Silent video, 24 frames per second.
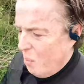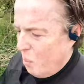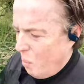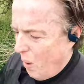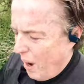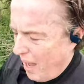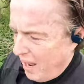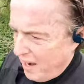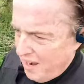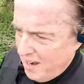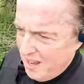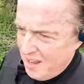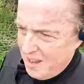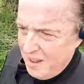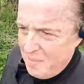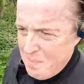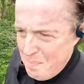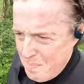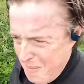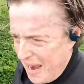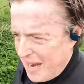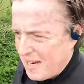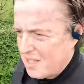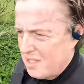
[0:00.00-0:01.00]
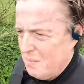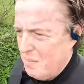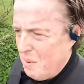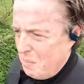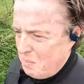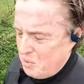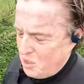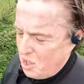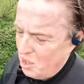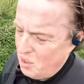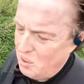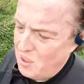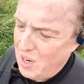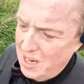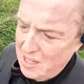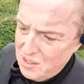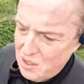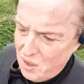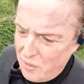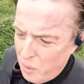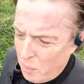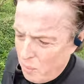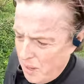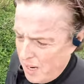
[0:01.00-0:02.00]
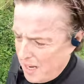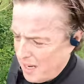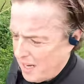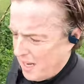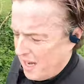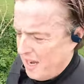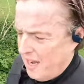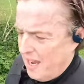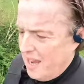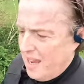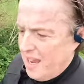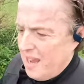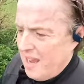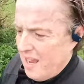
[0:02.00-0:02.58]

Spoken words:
1, maximum 2 days off a week.